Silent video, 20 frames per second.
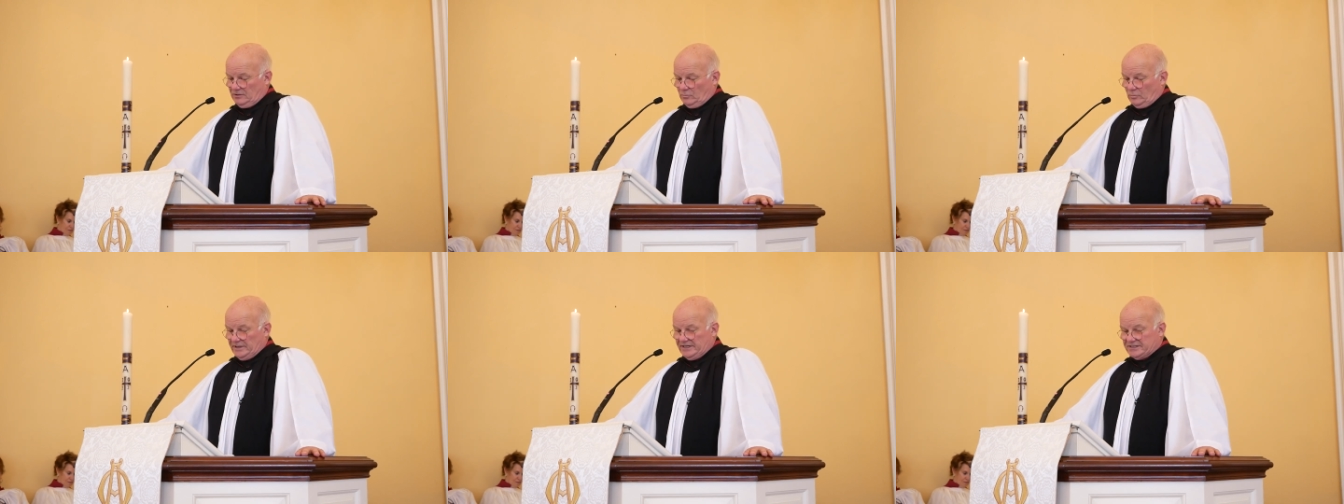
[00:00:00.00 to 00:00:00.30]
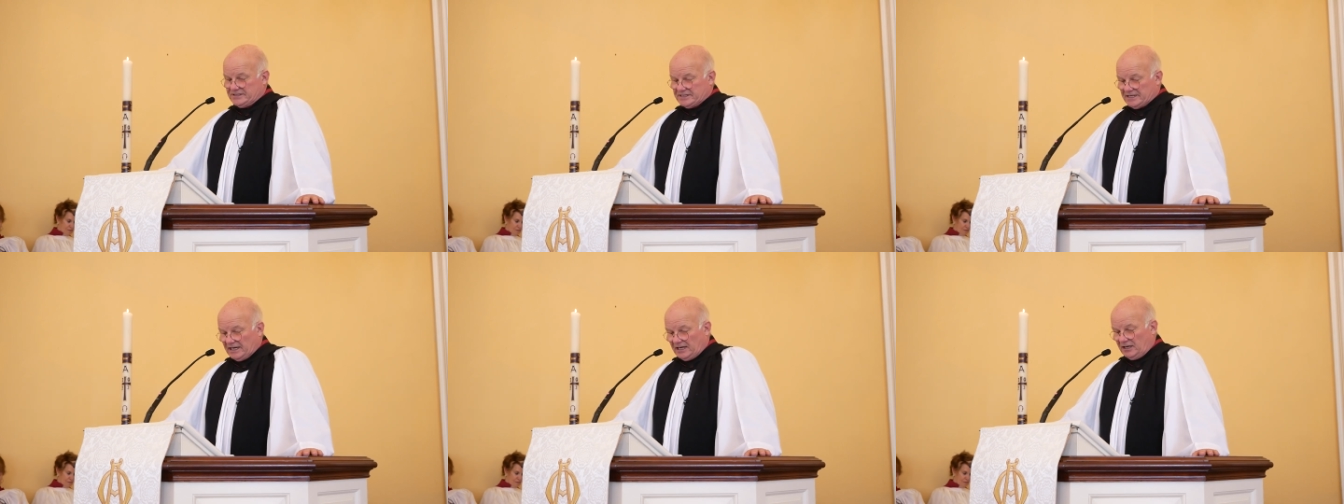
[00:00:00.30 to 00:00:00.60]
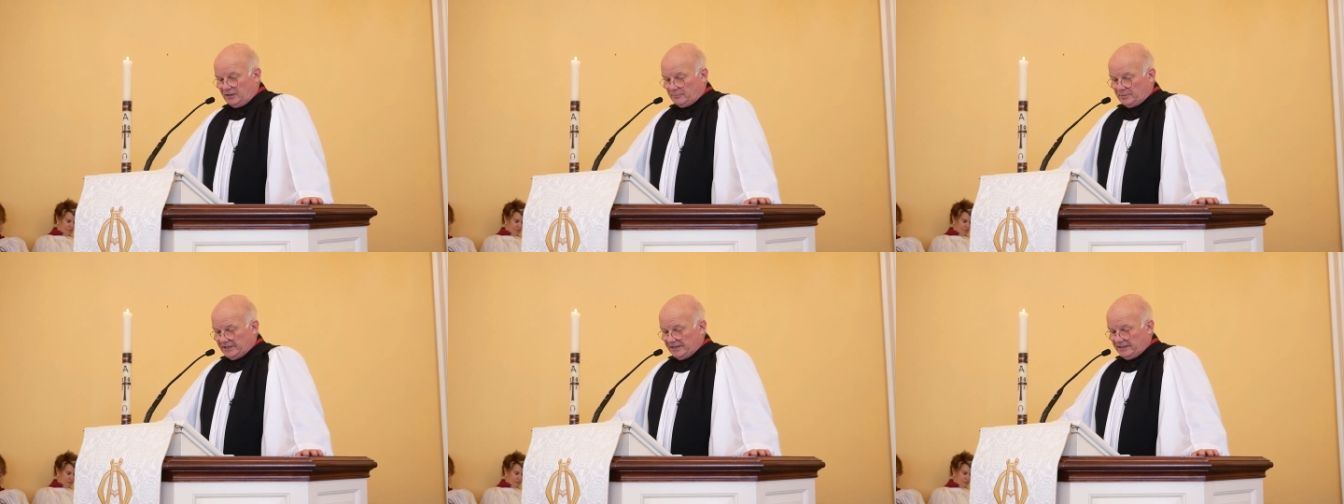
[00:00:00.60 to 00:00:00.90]
we
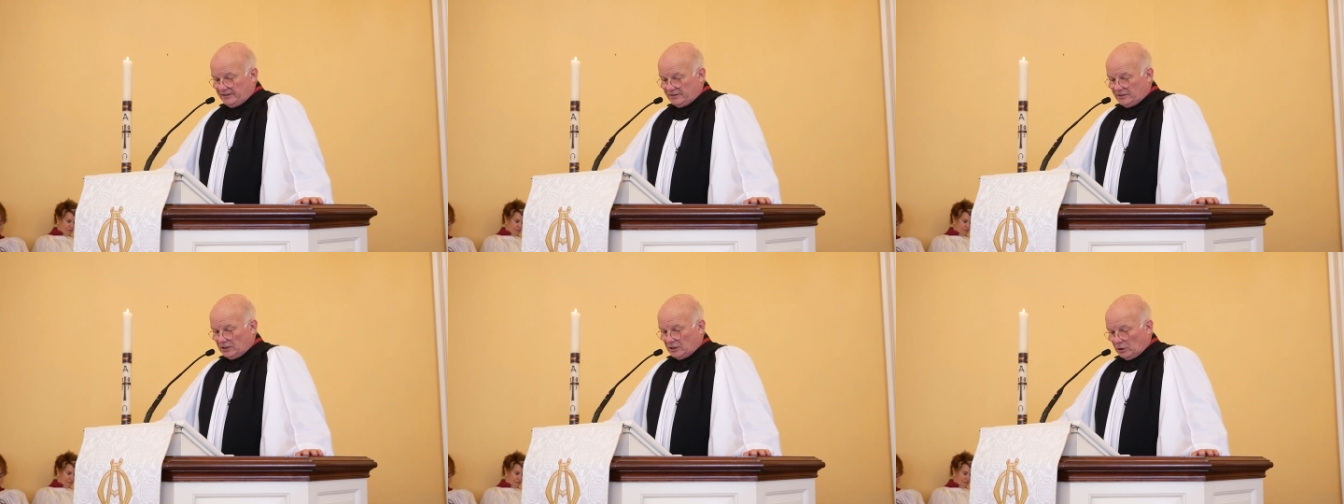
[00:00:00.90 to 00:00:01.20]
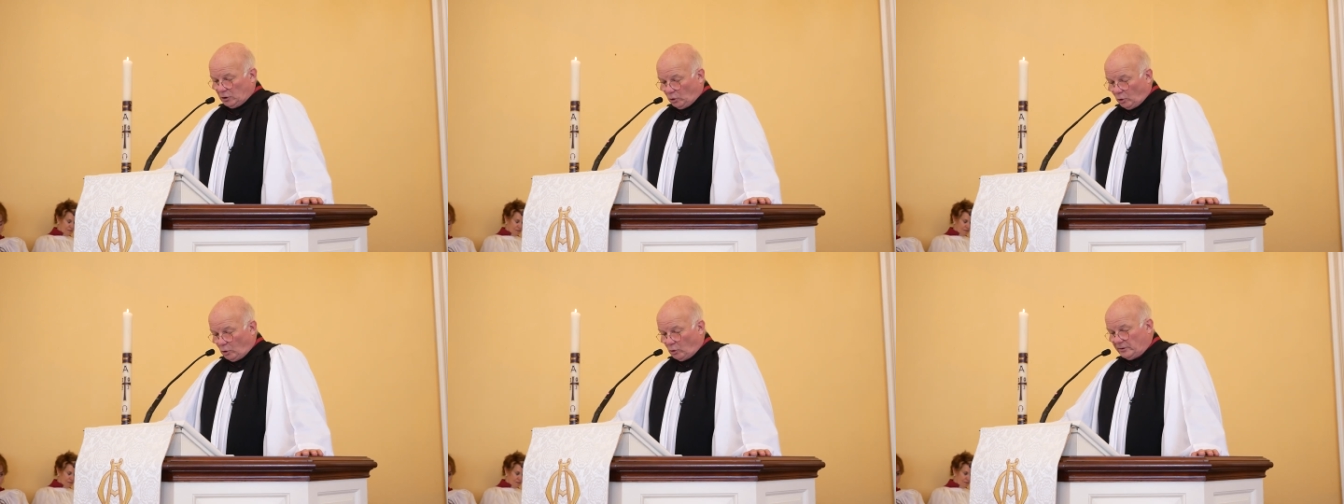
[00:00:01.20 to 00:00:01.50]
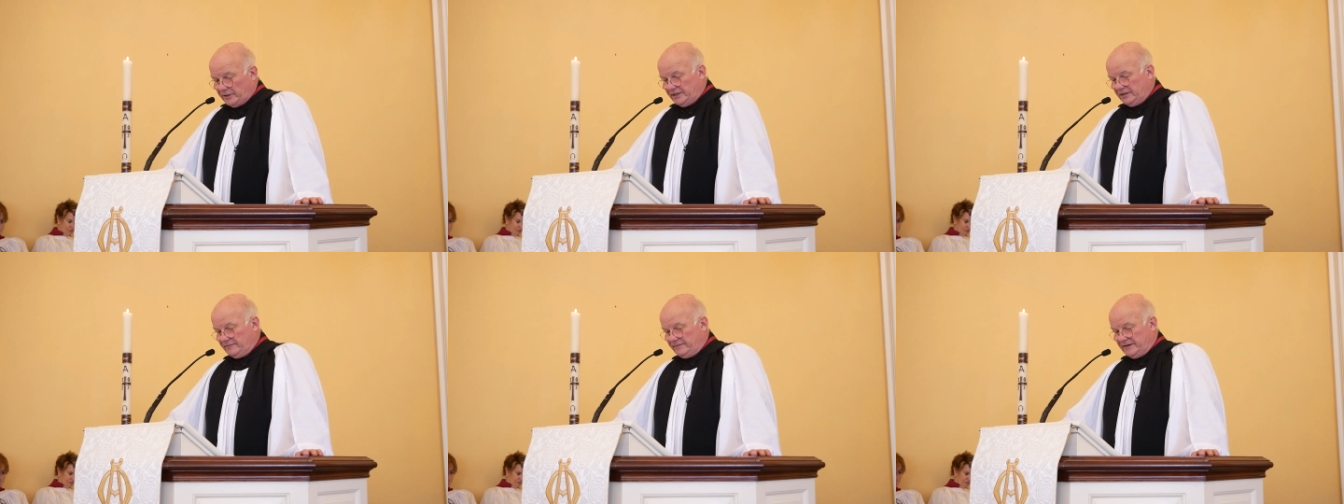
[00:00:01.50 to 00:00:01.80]
celebrate the
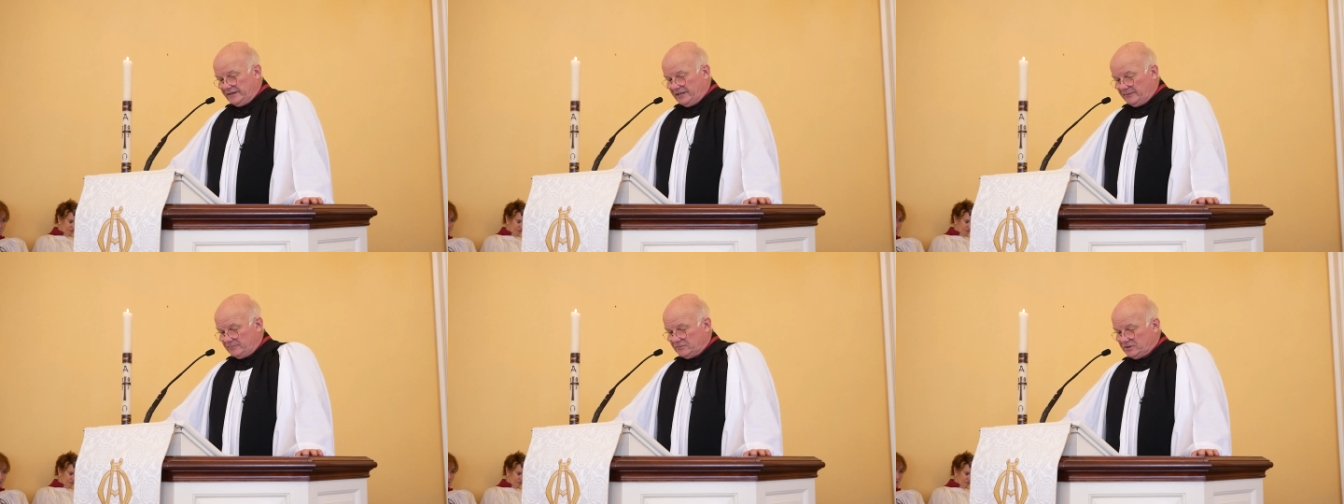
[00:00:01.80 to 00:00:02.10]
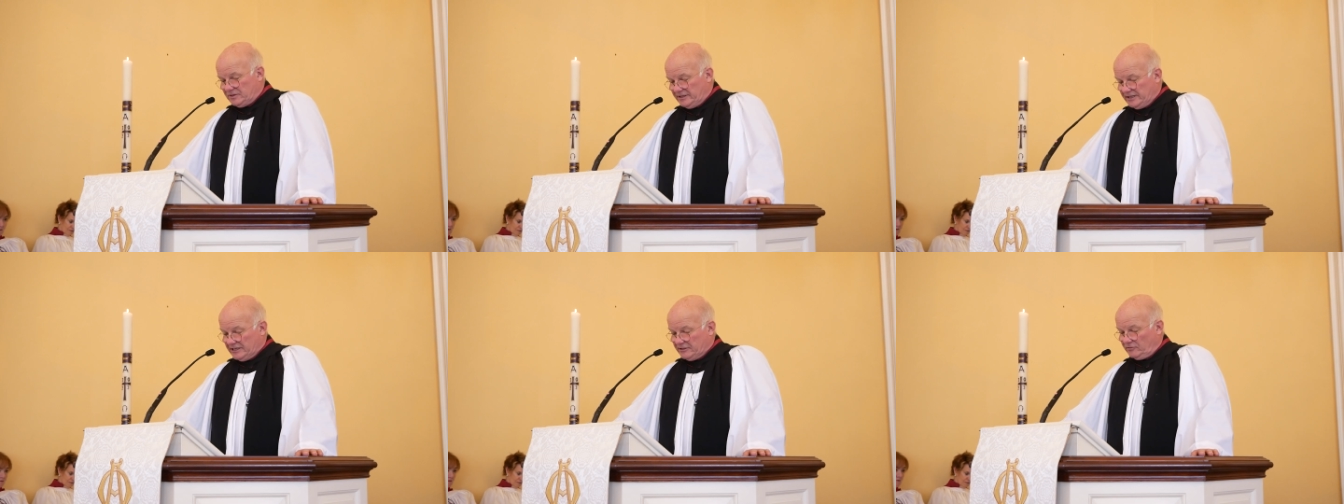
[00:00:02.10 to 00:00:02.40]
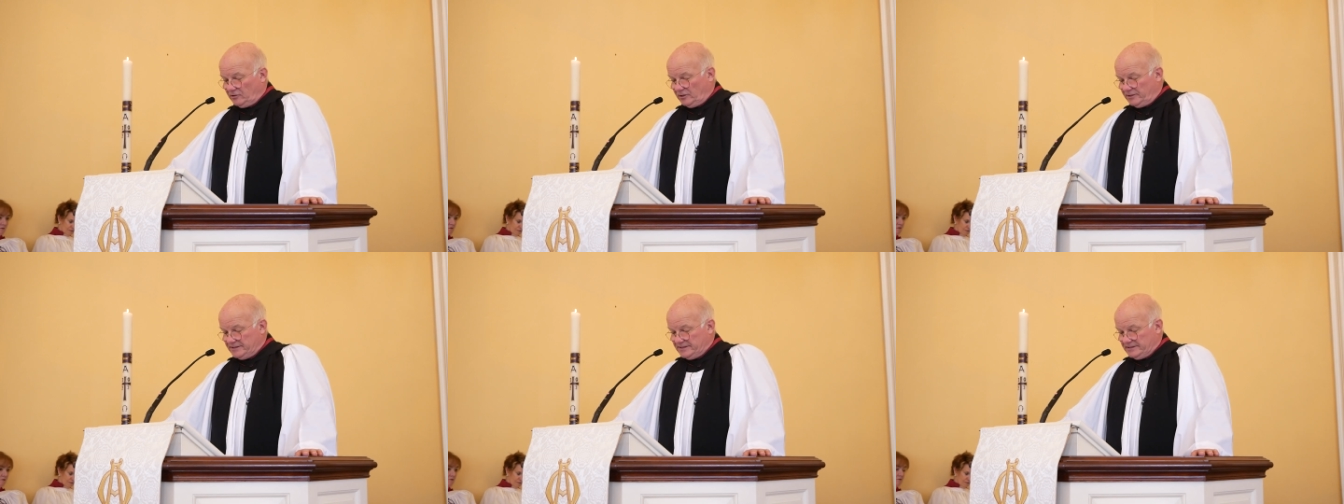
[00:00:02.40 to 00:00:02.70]
glory of an empty
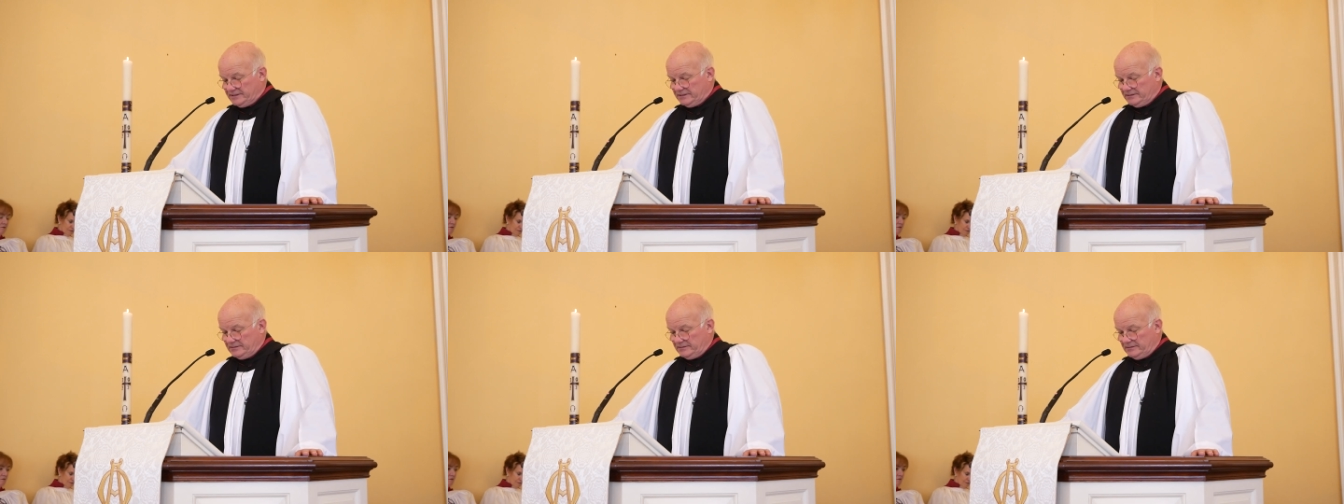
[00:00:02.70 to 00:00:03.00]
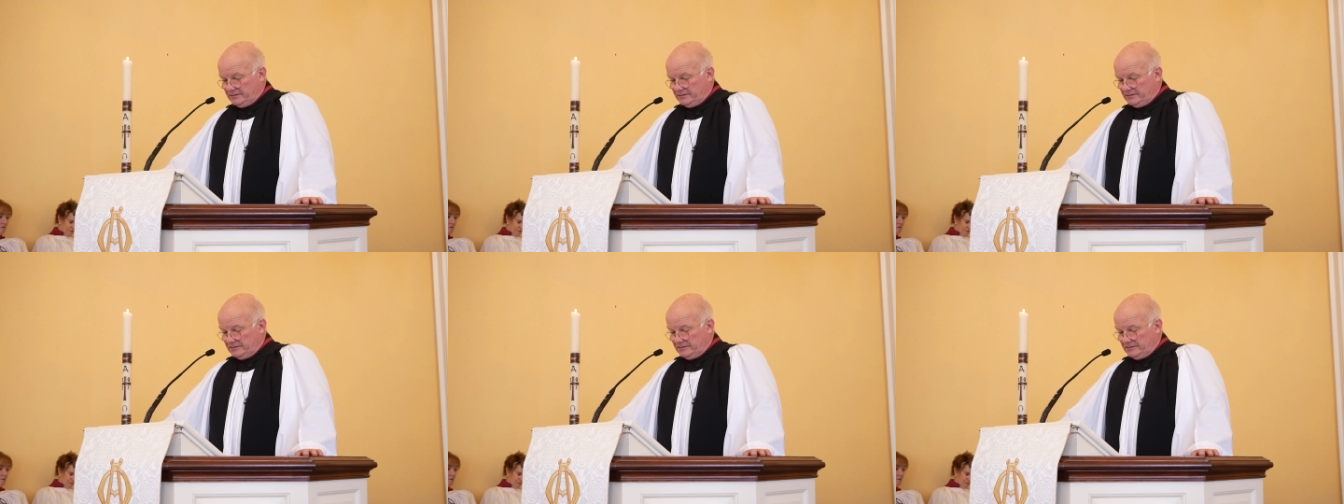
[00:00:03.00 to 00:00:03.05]
cross.